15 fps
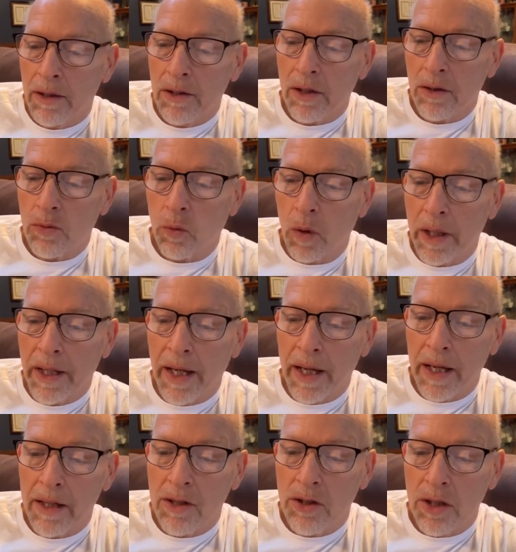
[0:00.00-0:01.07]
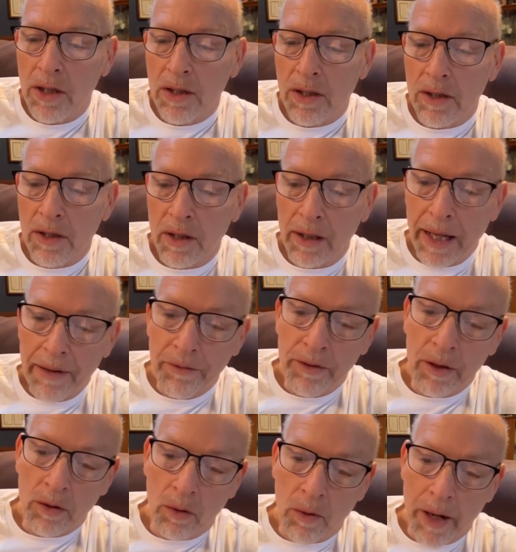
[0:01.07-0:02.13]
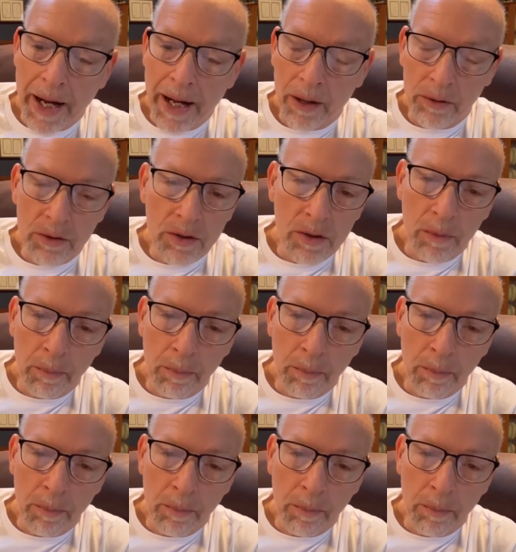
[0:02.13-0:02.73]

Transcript: It says, One day Jesus left the crowds